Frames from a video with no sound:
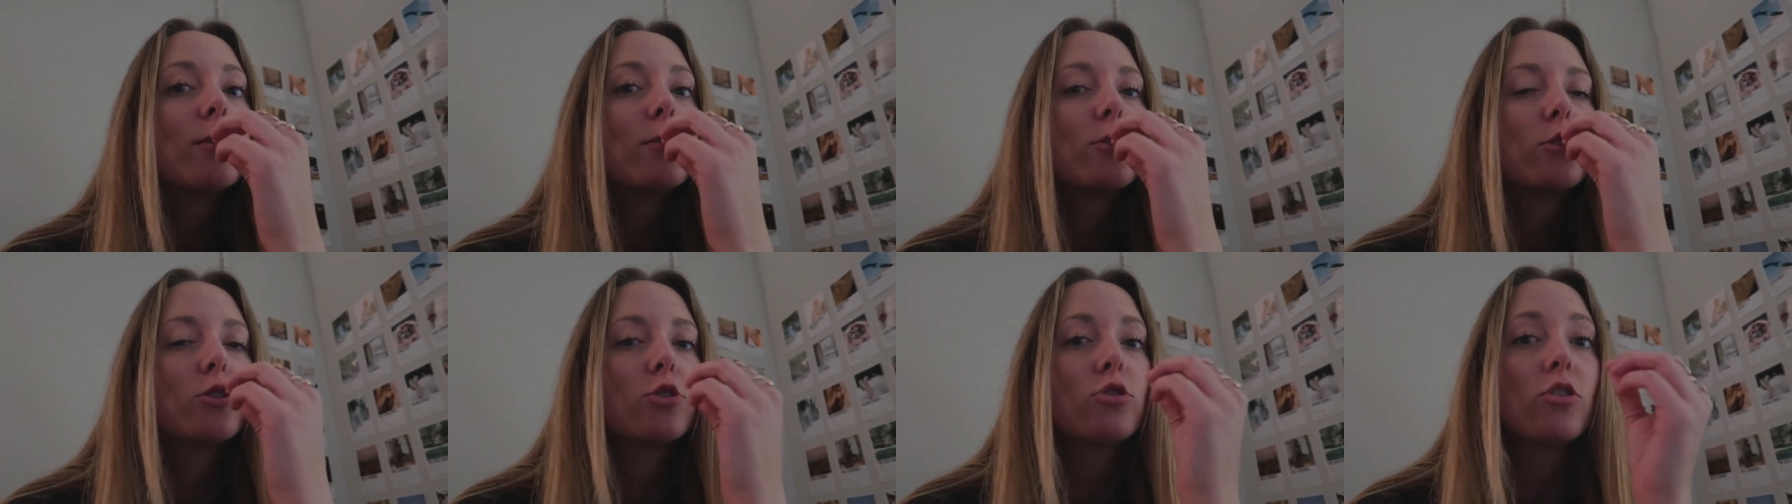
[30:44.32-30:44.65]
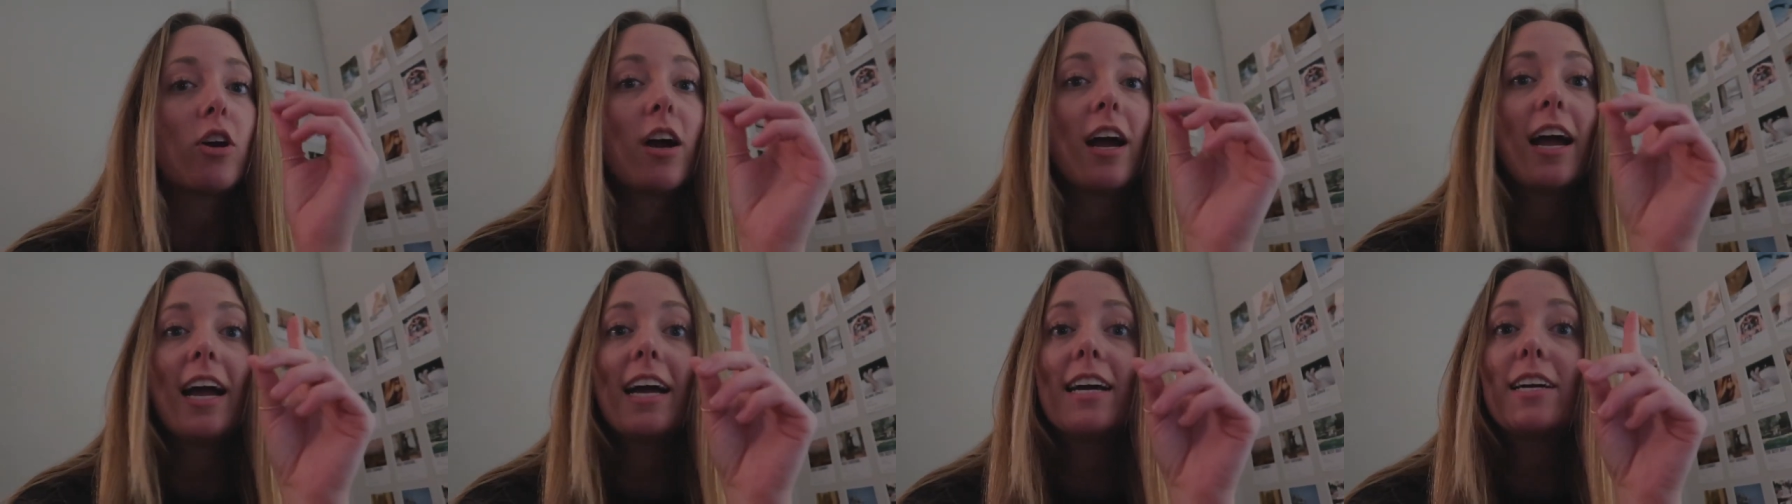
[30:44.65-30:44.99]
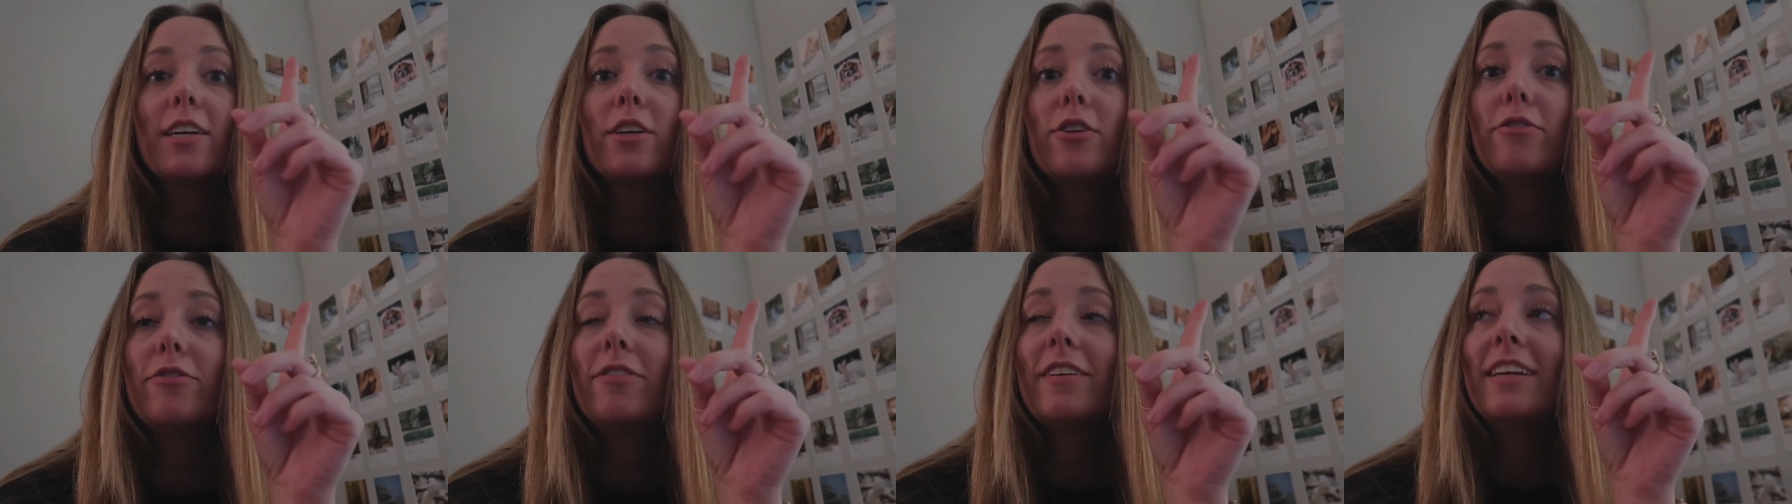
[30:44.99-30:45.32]
Straw Hat
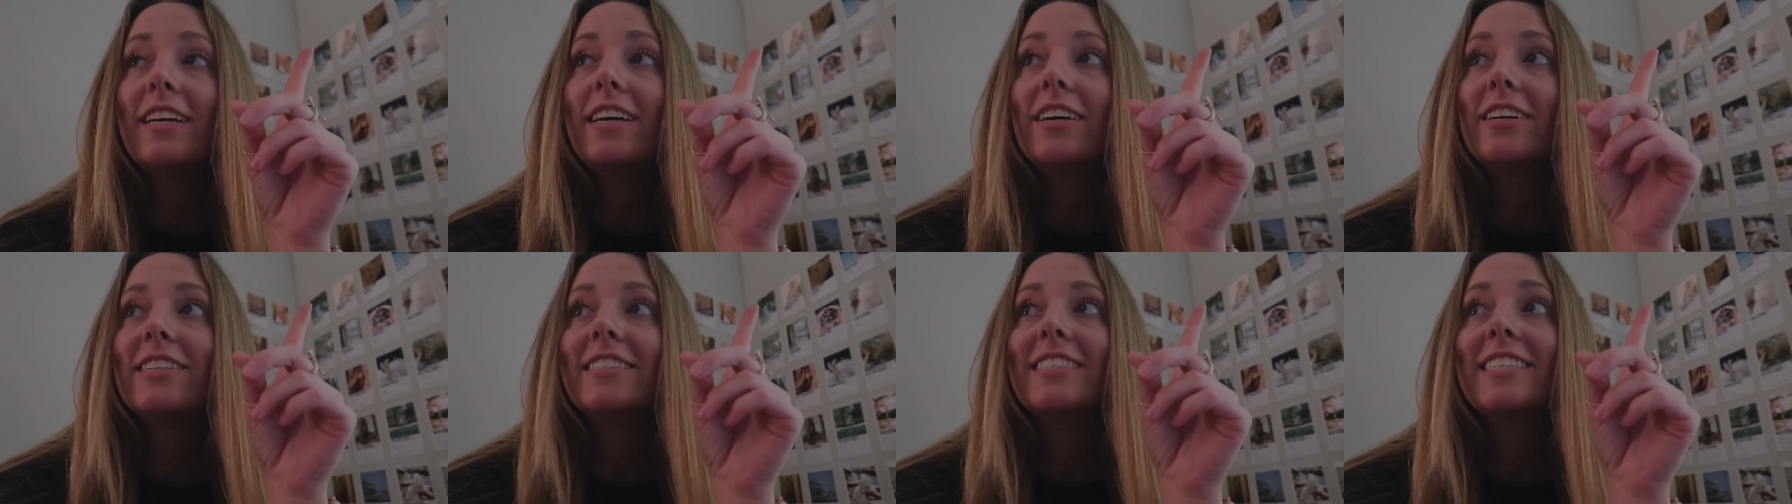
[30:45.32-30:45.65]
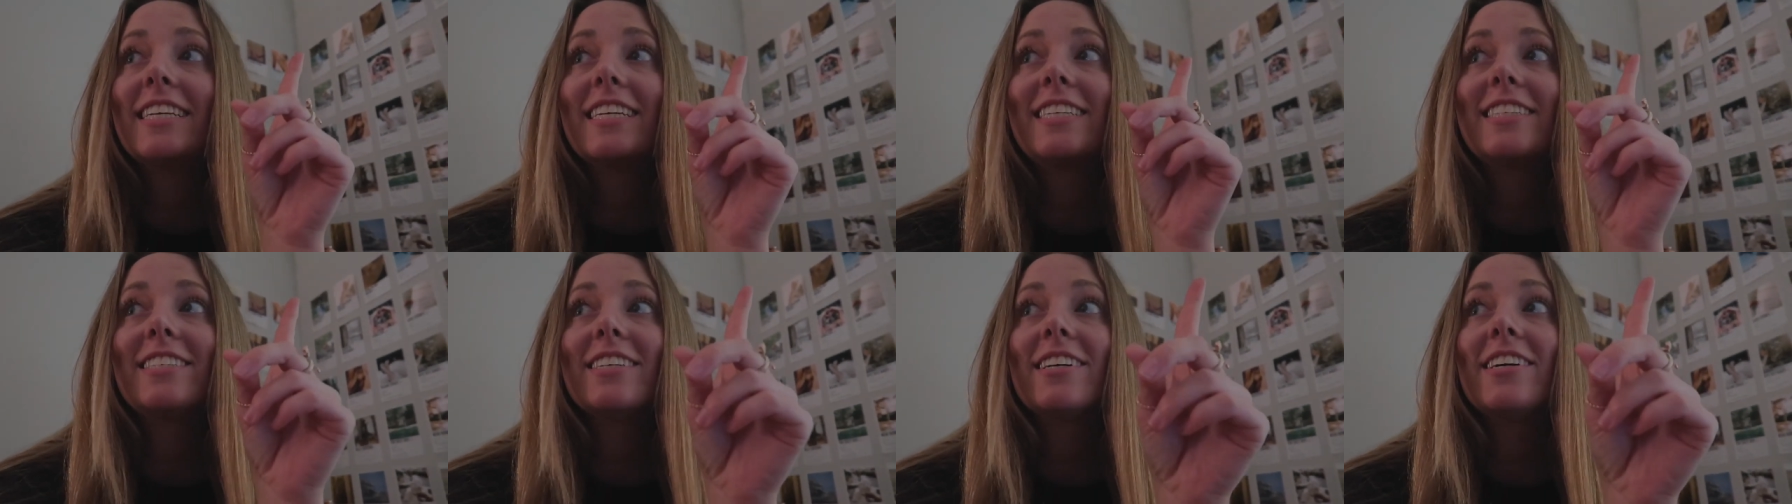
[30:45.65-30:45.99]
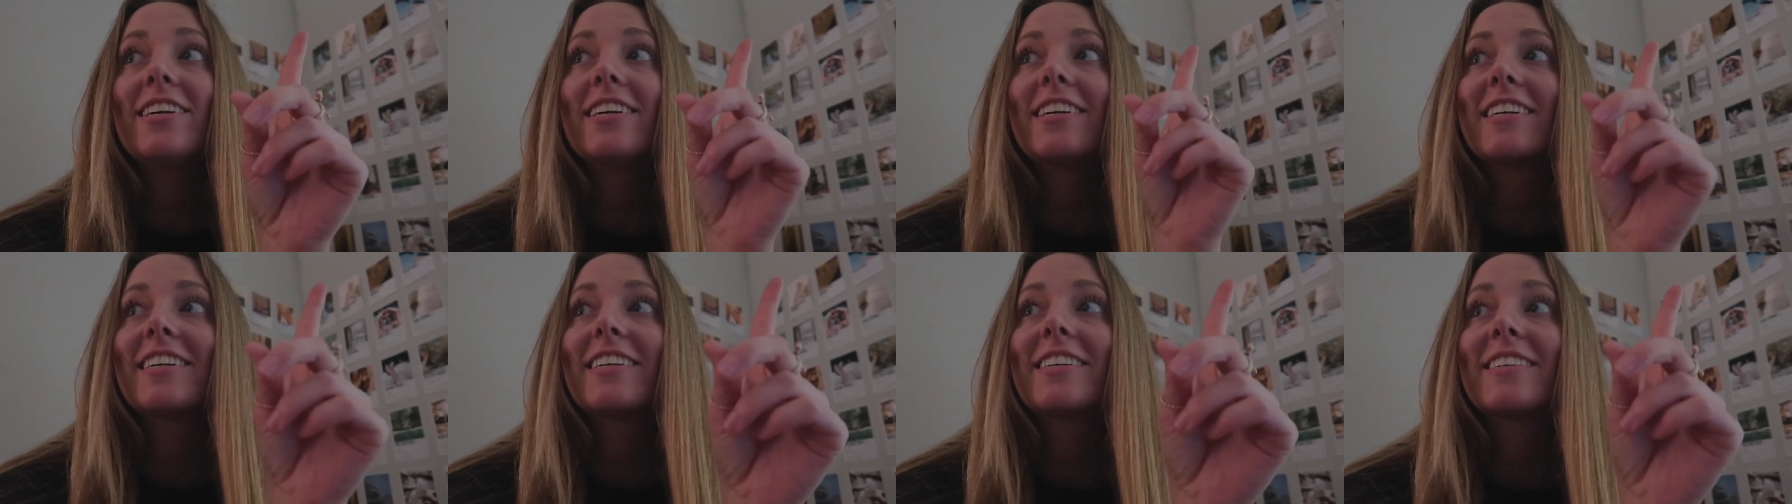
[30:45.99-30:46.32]
Man, Goofy was, on TikTok.
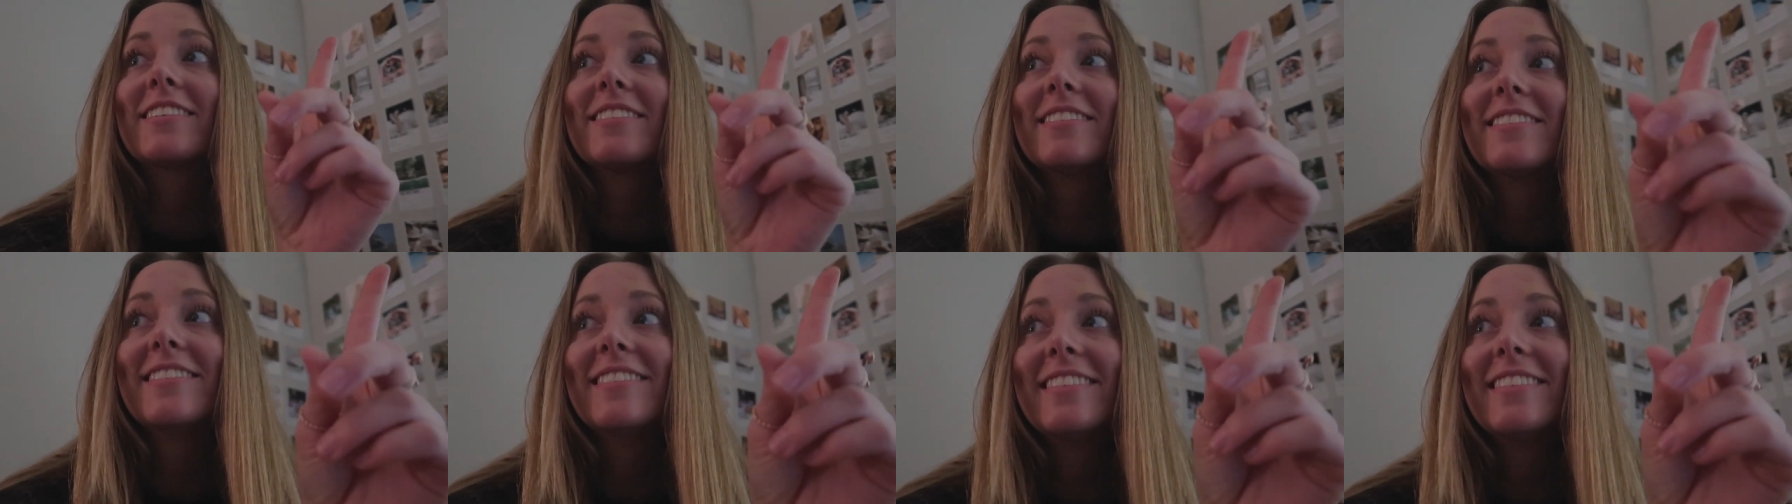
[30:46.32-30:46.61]
That was harsh,